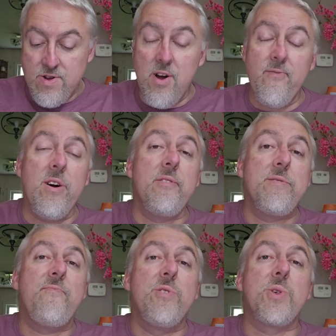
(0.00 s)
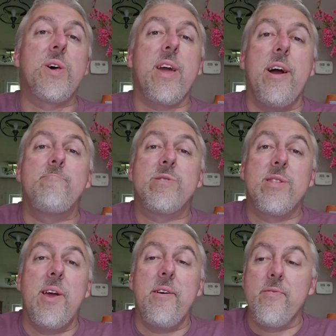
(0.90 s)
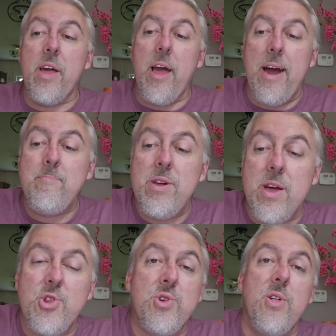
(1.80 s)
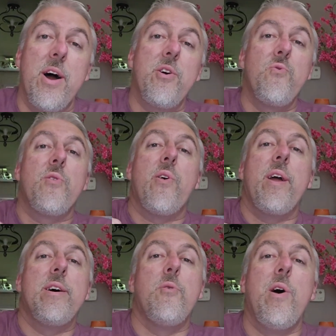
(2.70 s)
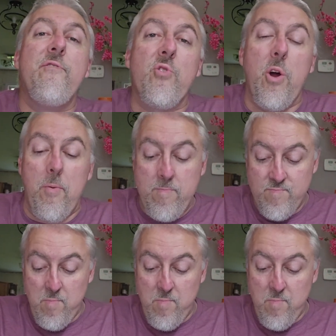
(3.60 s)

Overall, it feels like I'm eating gelato with a waffle cone.